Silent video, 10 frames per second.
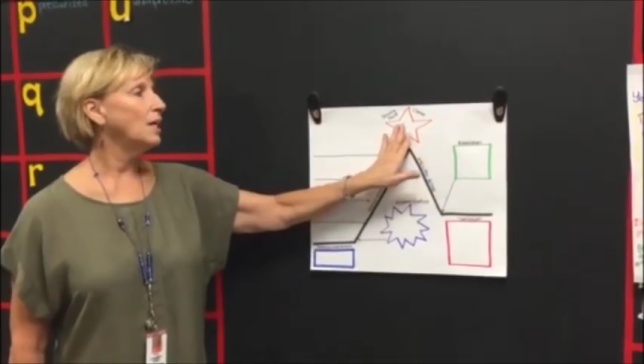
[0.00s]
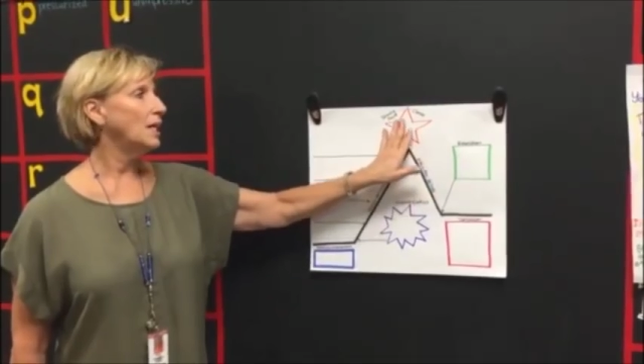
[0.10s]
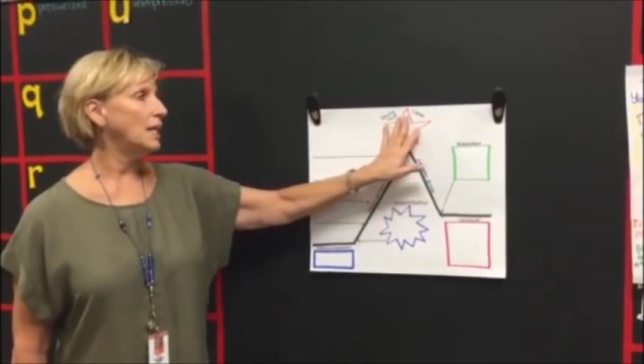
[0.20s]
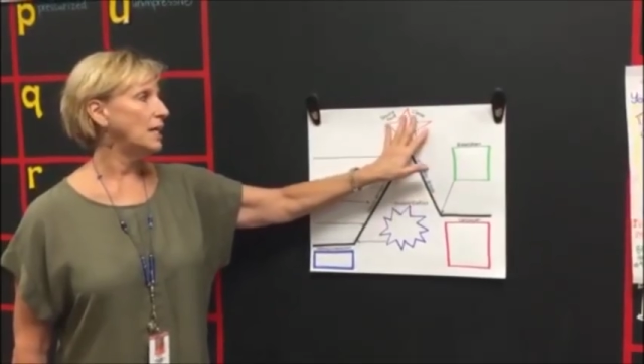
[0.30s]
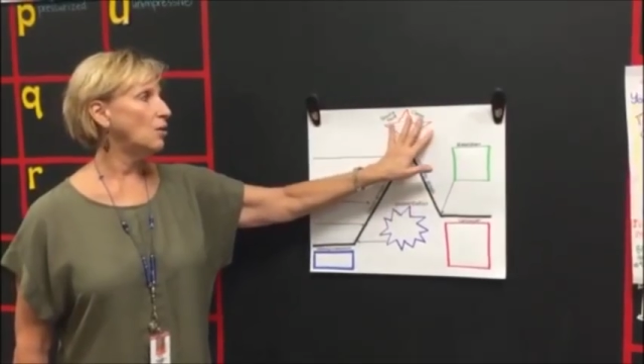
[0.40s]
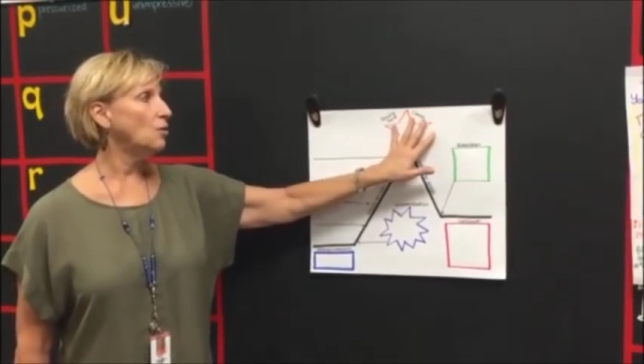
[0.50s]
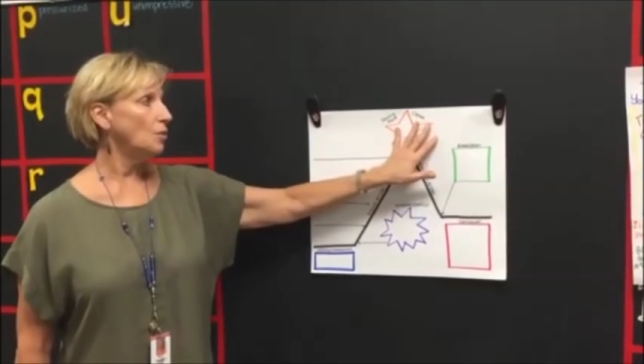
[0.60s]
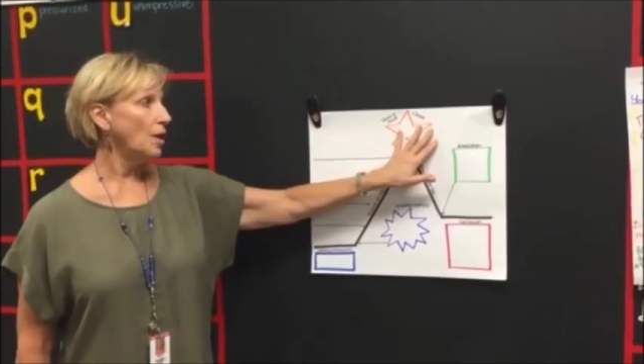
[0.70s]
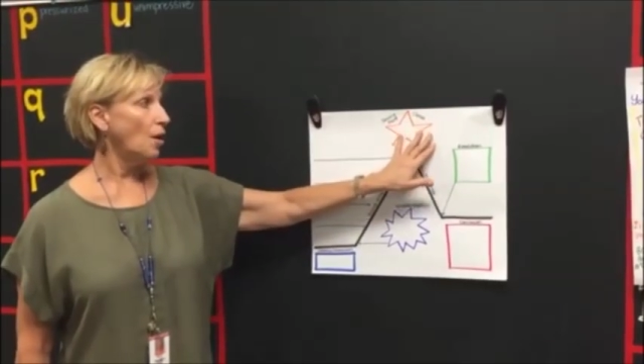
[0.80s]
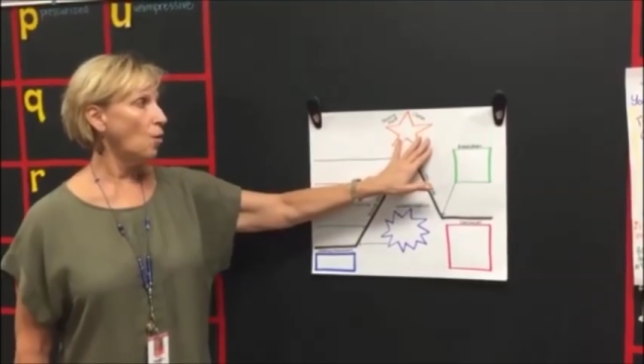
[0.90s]
he
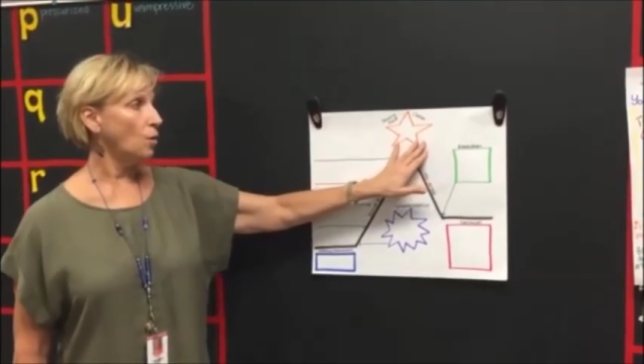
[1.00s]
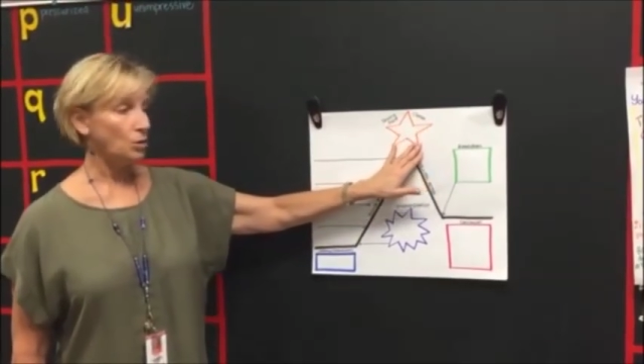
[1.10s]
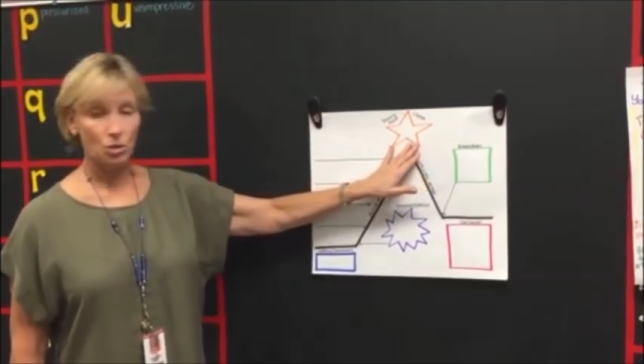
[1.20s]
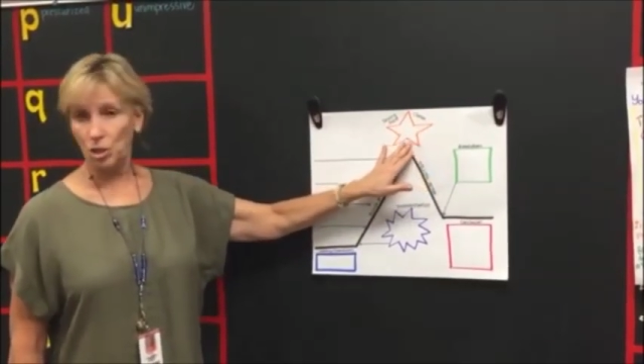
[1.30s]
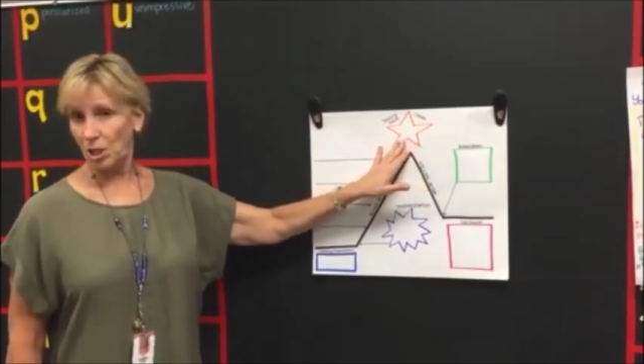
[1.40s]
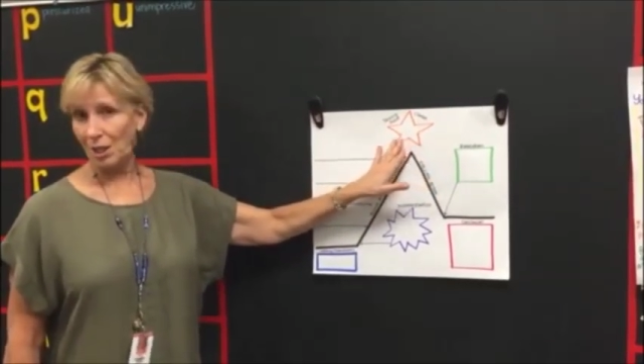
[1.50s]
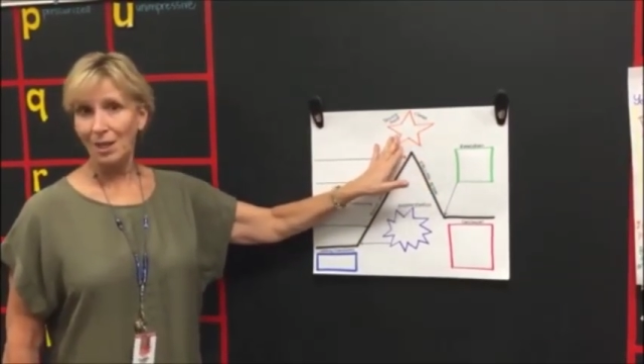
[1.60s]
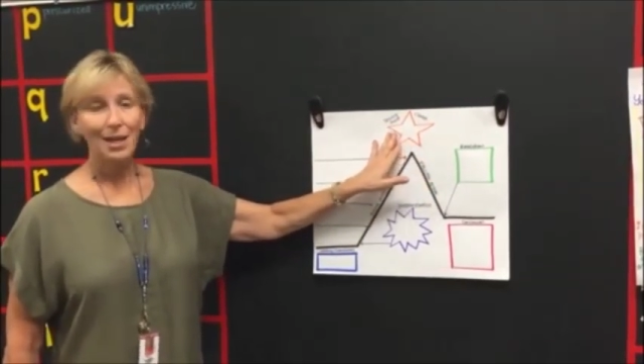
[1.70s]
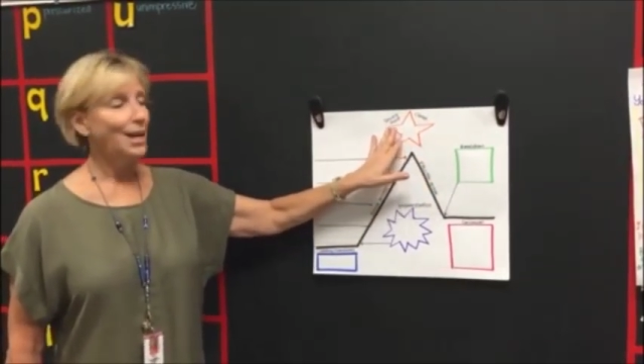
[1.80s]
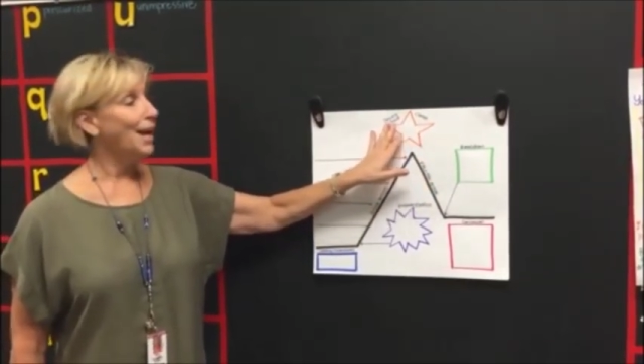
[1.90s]
or she